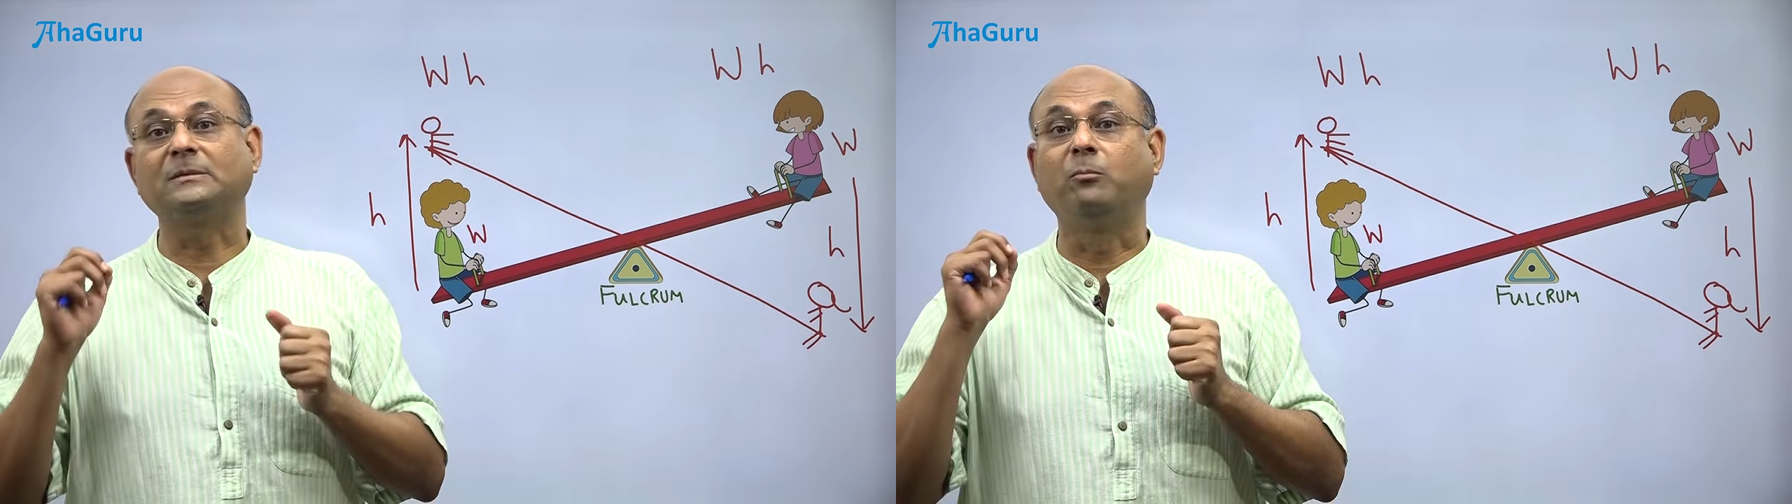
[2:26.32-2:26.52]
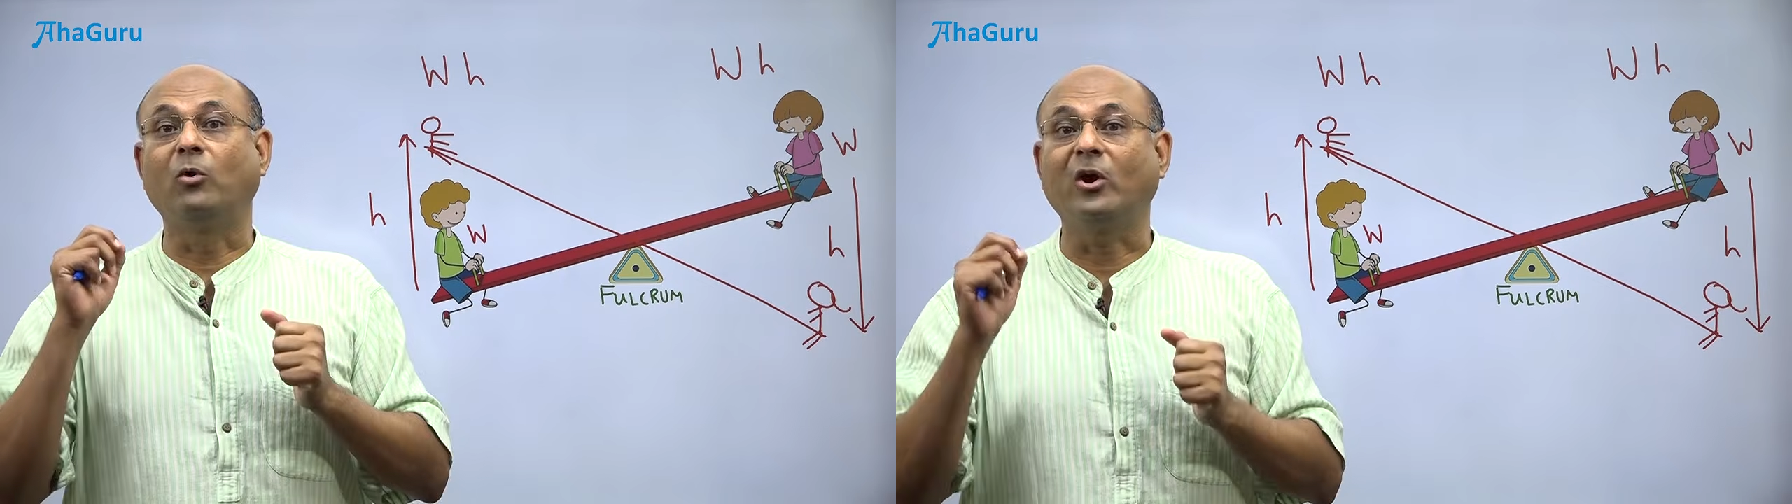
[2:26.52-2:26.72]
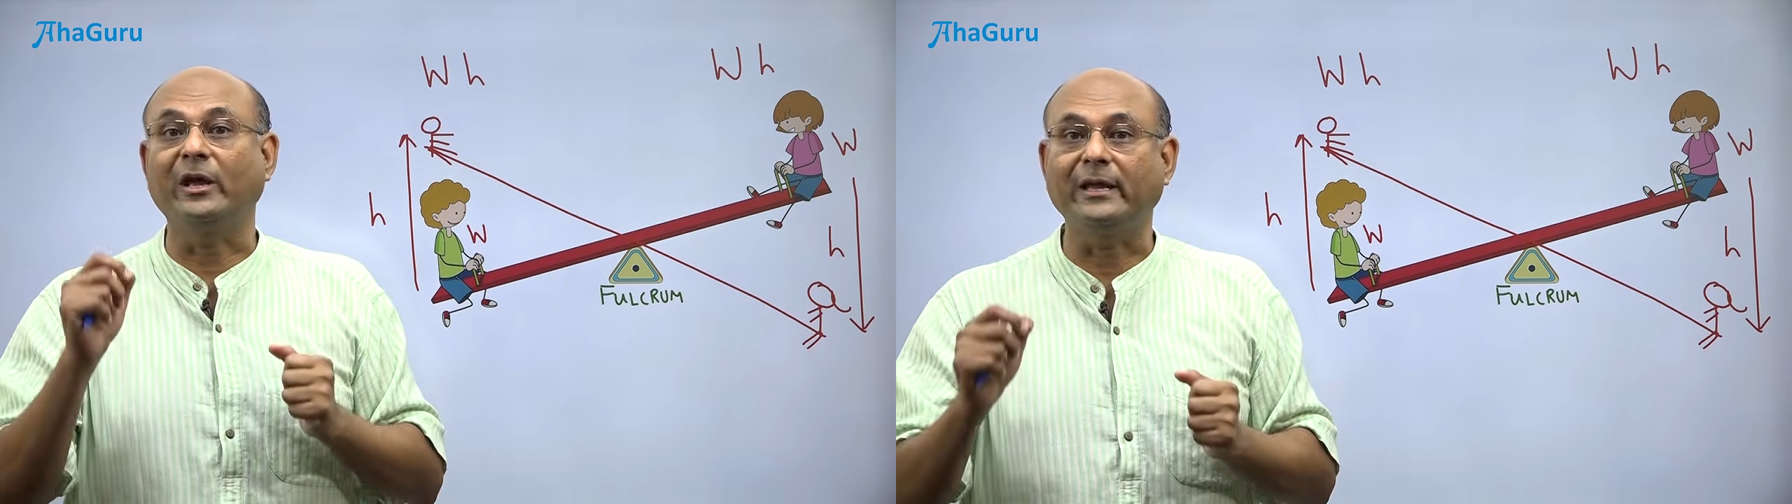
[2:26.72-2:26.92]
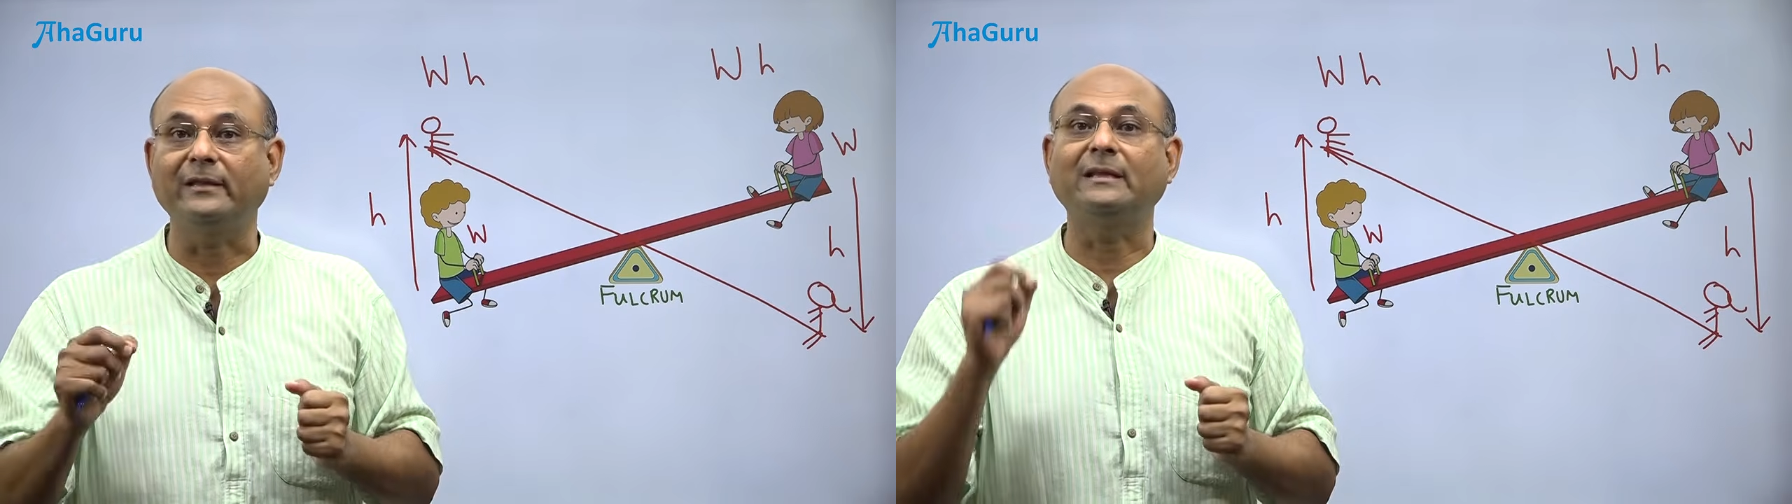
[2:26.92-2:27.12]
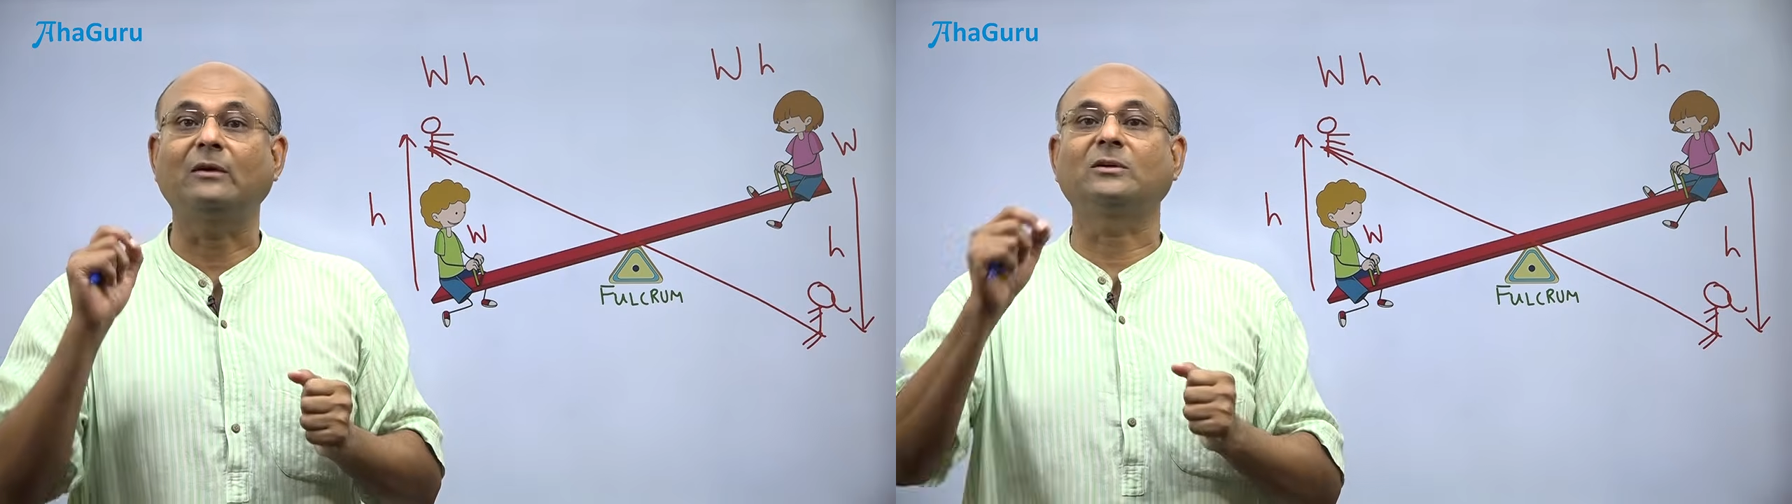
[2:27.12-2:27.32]
boy?
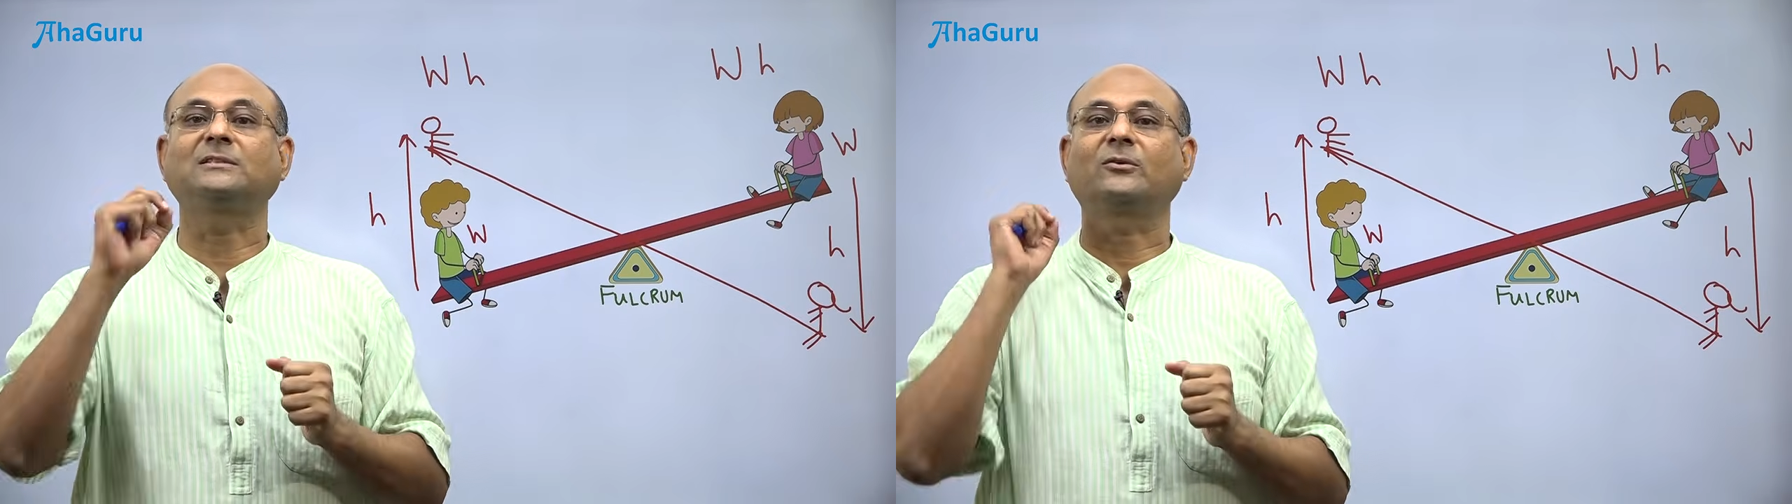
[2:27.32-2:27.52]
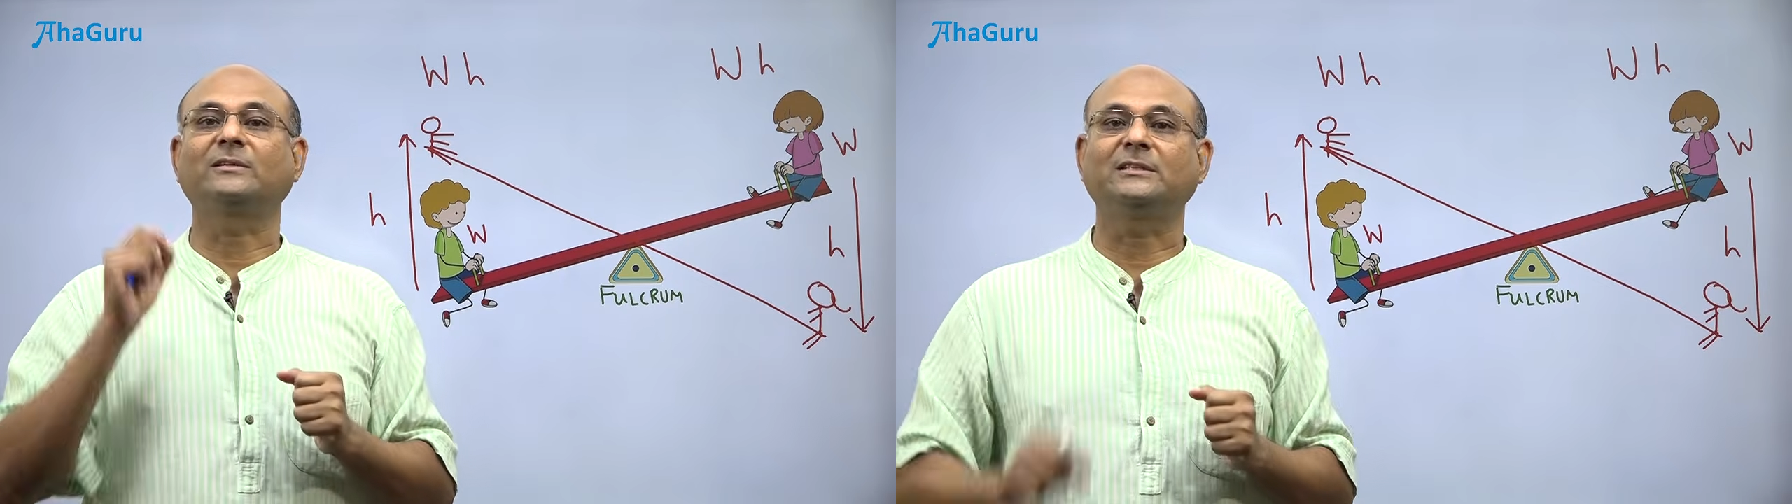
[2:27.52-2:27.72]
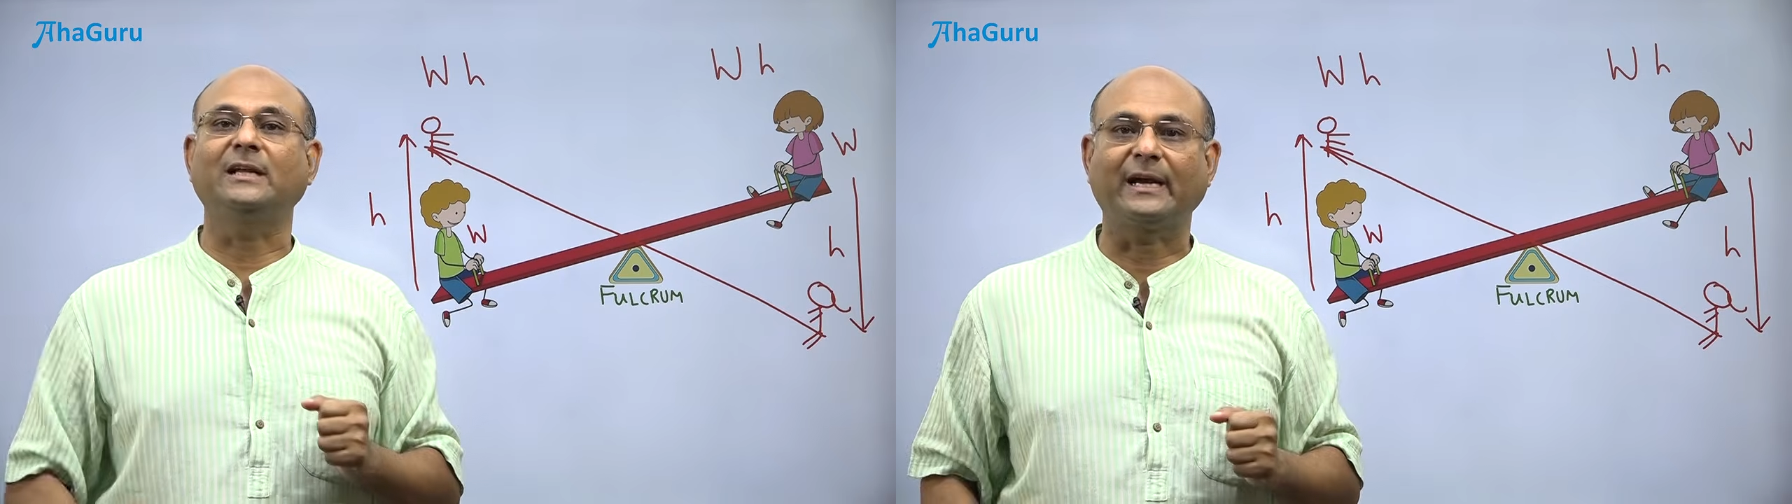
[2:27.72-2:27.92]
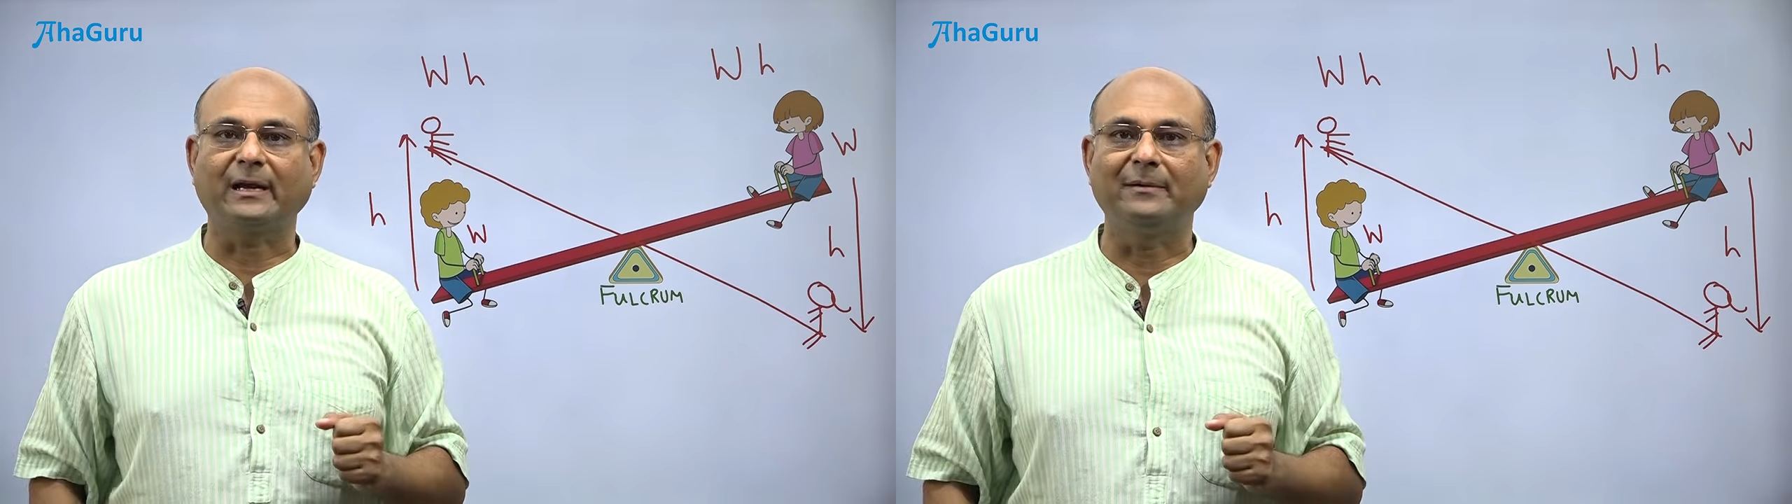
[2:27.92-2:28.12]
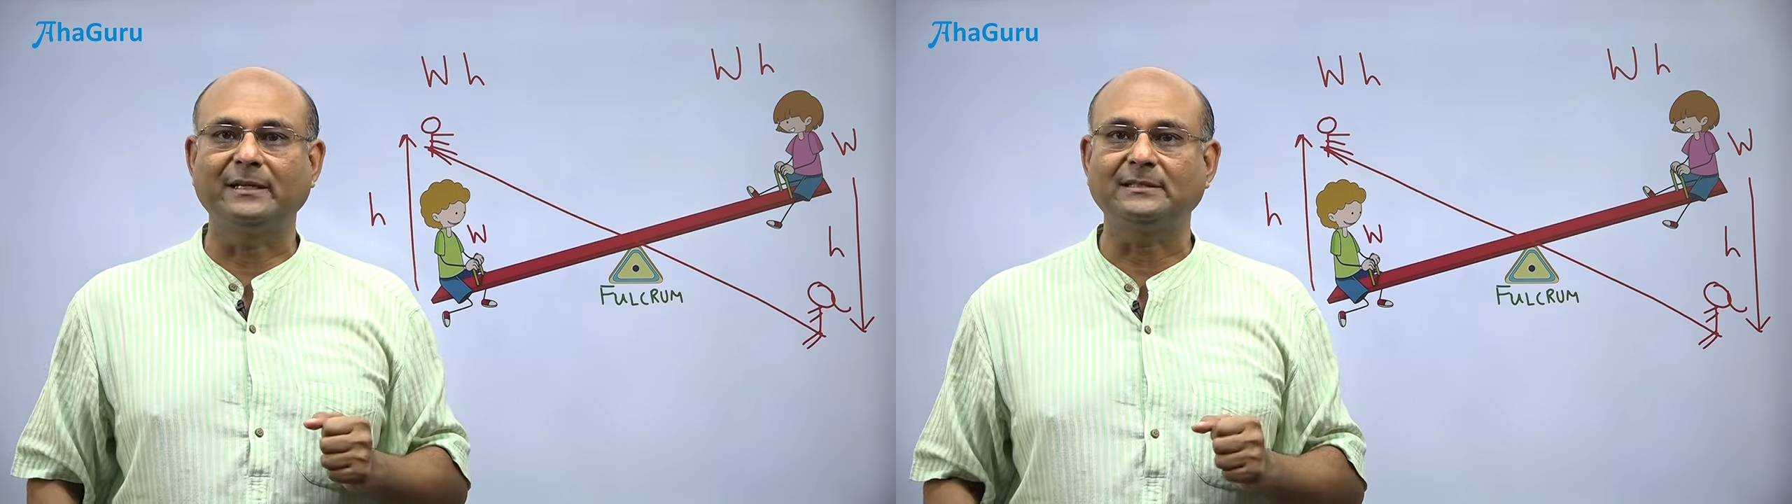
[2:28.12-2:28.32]
That was the question
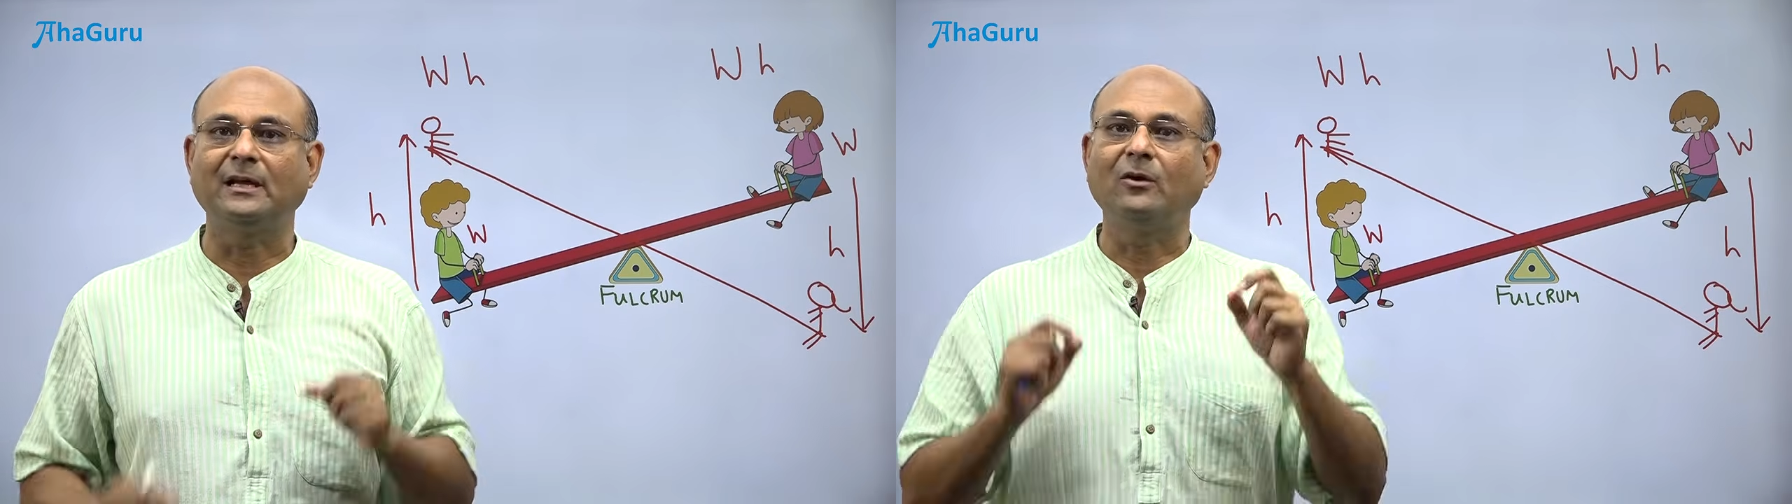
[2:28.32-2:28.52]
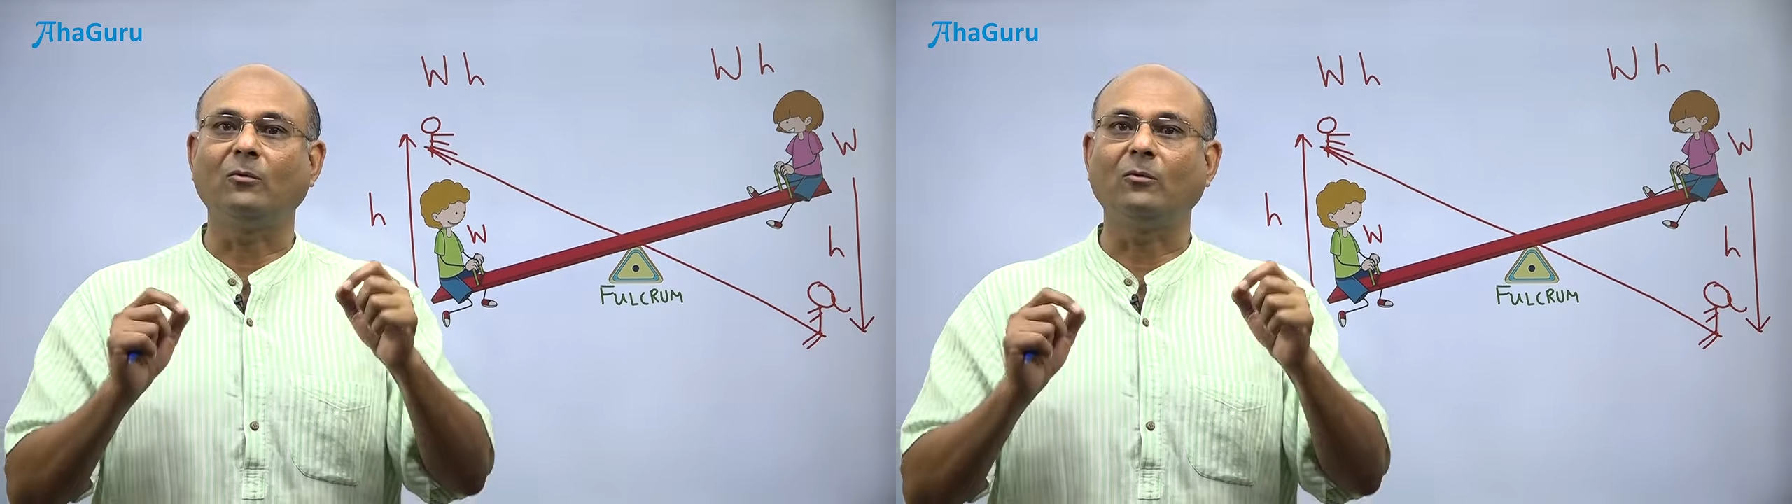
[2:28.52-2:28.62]
Archimedes